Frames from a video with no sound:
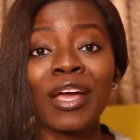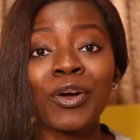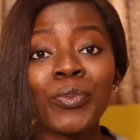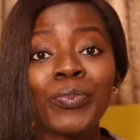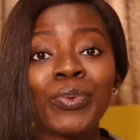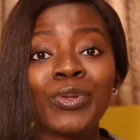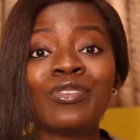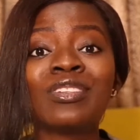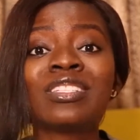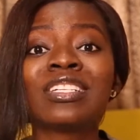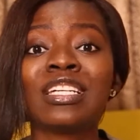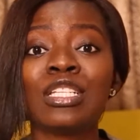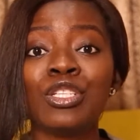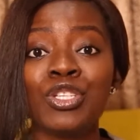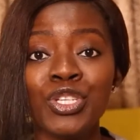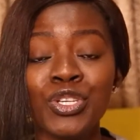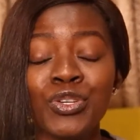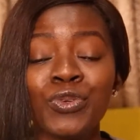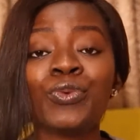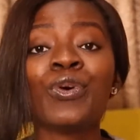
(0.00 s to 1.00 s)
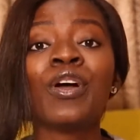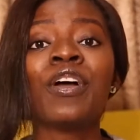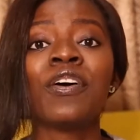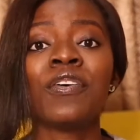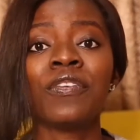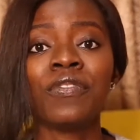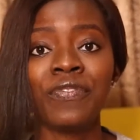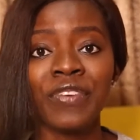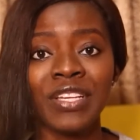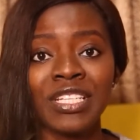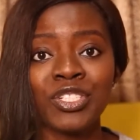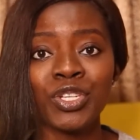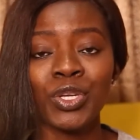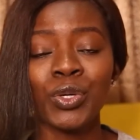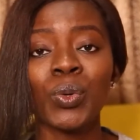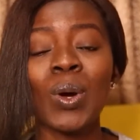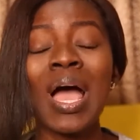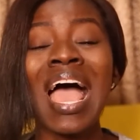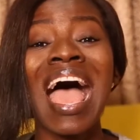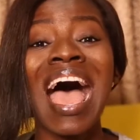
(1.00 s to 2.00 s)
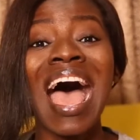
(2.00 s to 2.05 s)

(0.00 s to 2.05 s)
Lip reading: upload a new video.